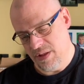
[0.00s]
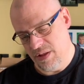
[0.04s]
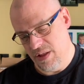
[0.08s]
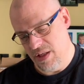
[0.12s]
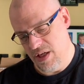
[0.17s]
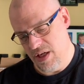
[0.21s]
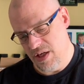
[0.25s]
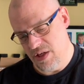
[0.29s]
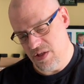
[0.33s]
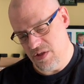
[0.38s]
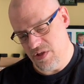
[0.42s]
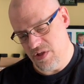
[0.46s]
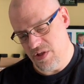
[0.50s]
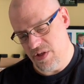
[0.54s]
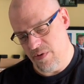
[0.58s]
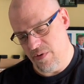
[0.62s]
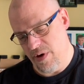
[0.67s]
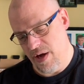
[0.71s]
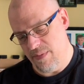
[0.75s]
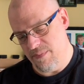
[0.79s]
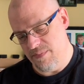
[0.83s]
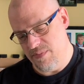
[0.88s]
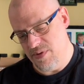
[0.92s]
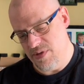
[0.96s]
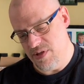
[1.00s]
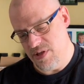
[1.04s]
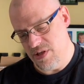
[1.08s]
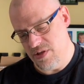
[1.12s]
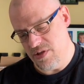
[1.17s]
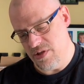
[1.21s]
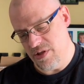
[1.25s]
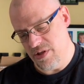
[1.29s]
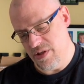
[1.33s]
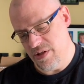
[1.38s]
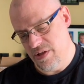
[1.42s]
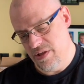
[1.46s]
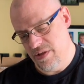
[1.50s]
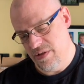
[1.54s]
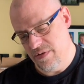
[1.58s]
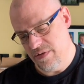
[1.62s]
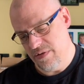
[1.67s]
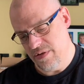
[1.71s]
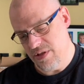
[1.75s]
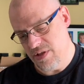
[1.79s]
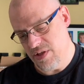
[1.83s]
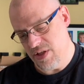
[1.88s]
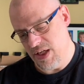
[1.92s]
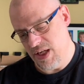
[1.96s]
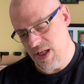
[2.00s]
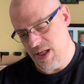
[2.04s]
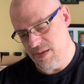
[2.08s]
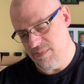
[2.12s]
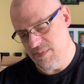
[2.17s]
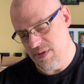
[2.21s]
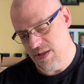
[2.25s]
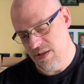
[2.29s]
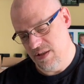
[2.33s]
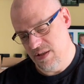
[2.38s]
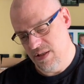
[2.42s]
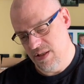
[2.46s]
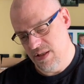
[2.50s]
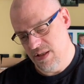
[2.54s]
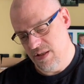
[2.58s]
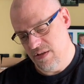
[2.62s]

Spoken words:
There's the rub, sister, said Edmund,